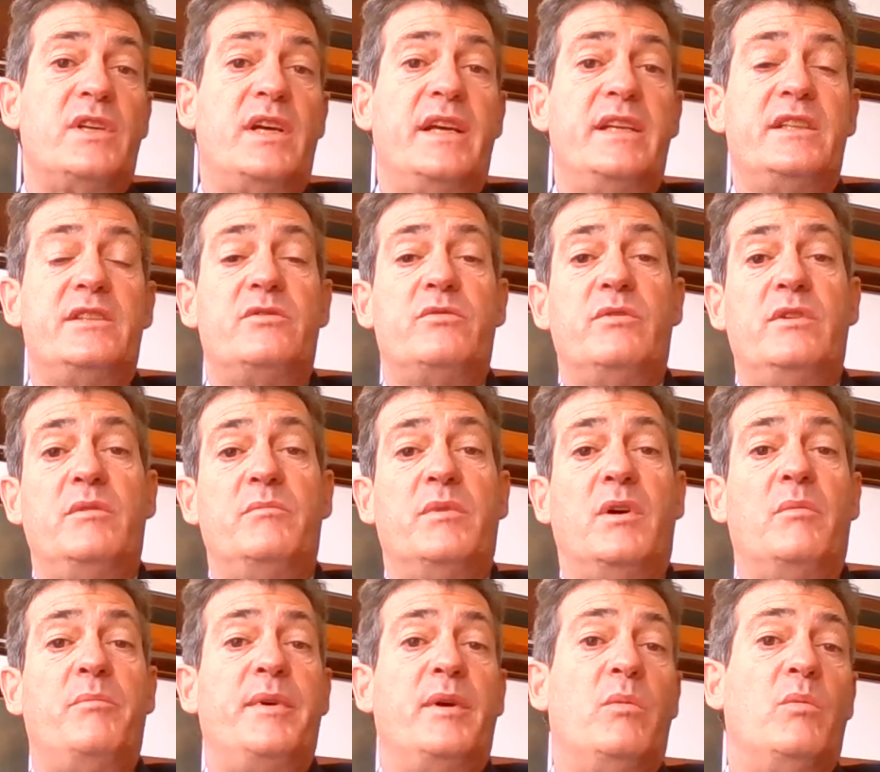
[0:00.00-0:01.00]
I swim
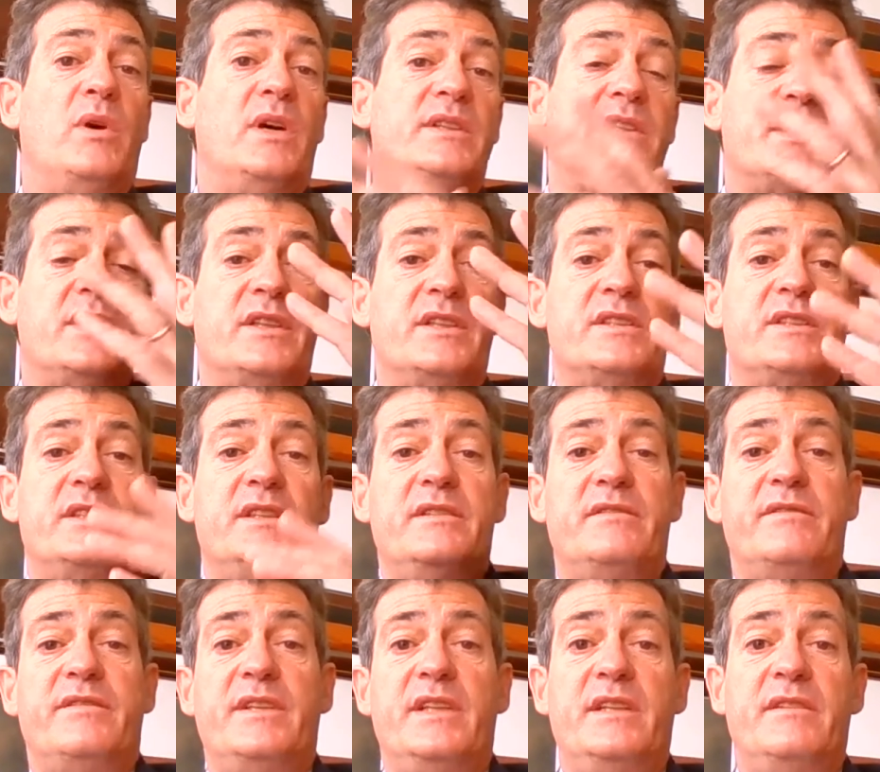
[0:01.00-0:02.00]
open waters
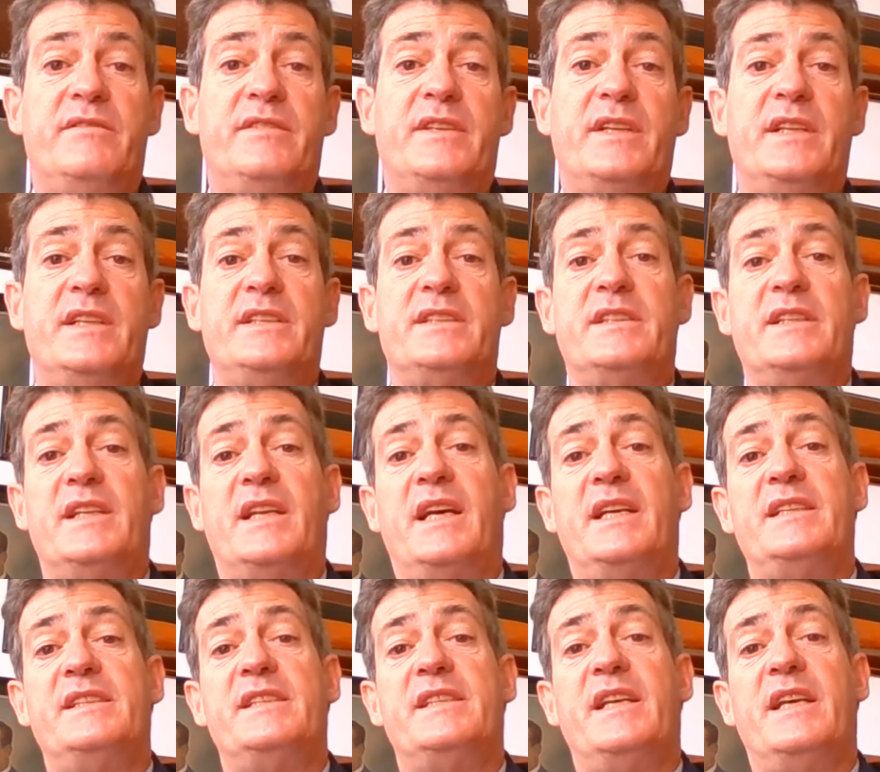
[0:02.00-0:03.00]
if there is a
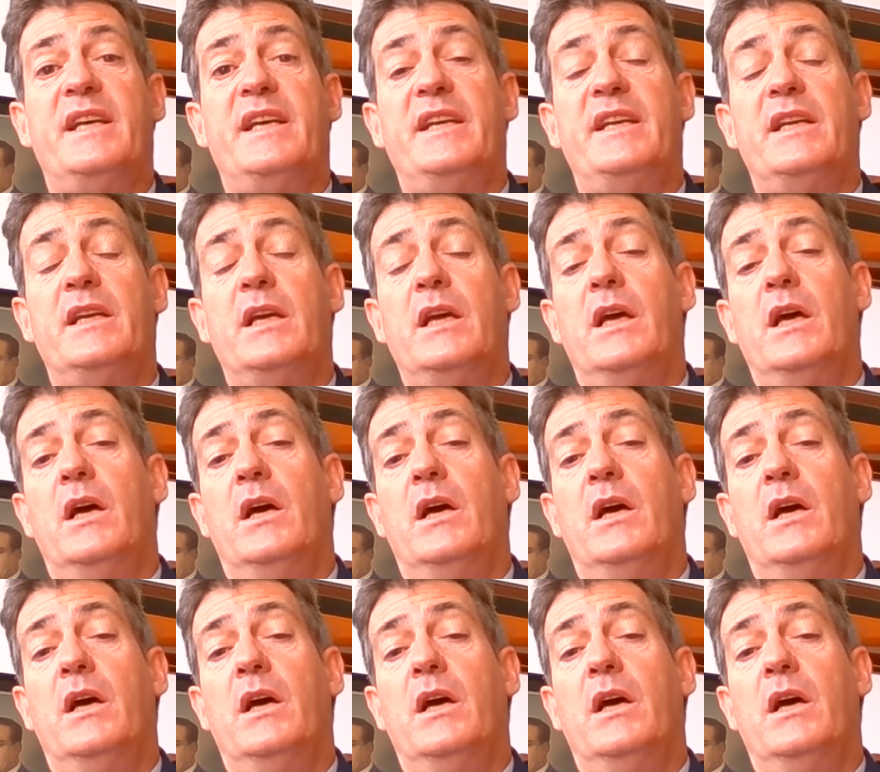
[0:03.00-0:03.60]
nice day,